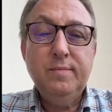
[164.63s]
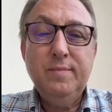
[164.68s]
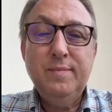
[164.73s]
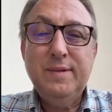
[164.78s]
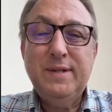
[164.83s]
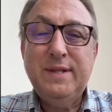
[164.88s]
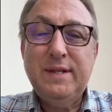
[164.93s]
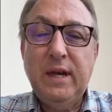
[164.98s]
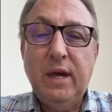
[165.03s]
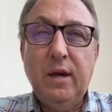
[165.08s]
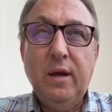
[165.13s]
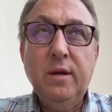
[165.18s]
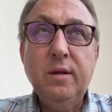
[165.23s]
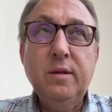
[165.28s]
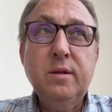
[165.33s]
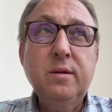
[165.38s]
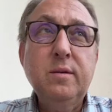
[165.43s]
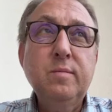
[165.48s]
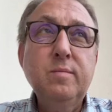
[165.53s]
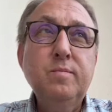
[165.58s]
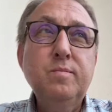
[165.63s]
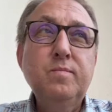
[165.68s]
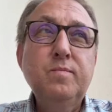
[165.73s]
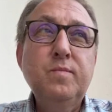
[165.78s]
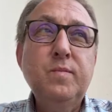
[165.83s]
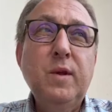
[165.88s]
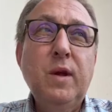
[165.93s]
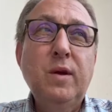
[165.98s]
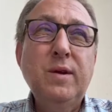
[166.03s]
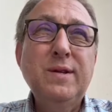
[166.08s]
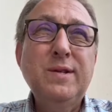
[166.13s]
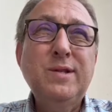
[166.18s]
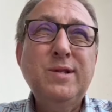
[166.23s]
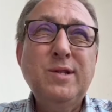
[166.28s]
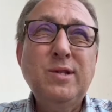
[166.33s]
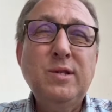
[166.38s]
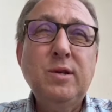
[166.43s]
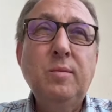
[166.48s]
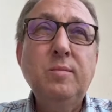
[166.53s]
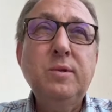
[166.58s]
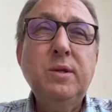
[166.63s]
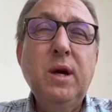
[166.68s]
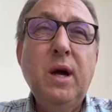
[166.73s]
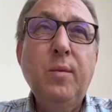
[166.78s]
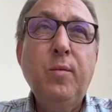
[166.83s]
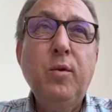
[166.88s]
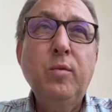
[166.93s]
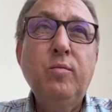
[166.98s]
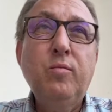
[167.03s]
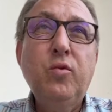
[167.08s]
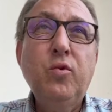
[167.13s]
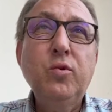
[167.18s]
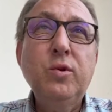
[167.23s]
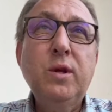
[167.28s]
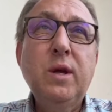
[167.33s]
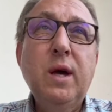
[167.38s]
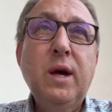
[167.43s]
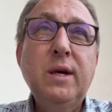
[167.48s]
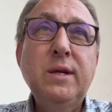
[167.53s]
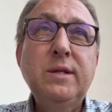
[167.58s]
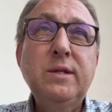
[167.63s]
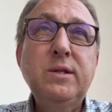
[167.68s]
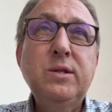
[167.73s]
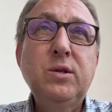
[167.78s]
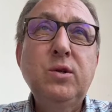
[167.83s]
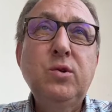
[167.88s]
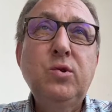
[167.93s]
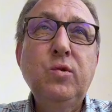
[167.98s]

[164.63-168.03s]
Second, sometime on broadcast